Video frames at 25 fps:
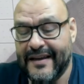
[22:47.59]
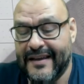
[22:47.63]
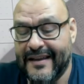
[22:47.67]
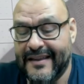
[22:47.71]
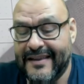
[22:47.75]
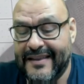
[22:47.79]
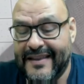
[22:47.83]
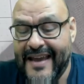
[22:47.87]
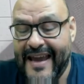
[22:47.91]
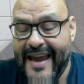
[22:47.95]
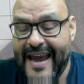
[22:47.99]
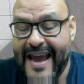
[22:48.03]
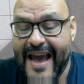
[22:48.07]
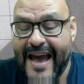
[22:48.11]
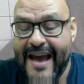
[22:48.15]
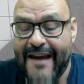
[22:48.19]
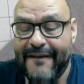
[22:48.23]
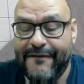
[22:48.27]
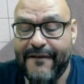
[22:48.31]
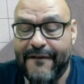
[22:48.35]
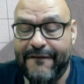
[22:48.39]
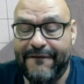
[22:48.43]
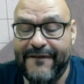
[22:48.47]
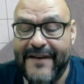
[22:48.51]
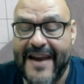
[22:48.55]
they
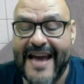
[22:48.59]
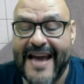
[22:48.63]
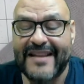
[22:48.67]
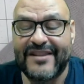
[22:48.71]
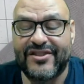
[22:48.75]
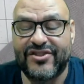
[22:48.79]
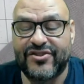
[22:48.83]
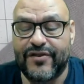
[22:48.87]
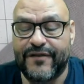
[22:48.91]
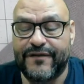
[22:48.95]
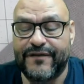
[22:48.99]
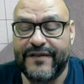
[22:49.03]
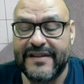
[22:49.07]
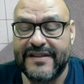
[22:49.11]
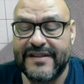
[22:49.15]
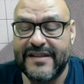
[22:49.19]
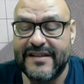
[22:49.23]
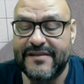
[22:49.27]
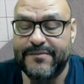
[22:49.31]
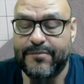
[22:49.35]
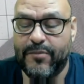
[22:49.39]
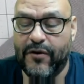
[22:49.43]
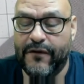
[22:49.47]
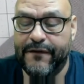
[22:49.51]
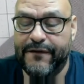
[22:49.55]
have a flat
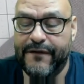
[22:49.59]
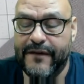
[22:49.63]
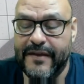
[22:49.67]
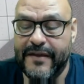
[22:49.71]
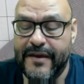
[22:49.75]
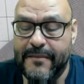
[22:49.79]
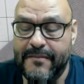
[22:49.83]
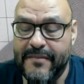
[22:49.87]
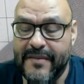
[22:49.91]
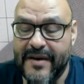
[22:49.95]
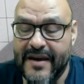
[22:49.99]
surfaces, both of them.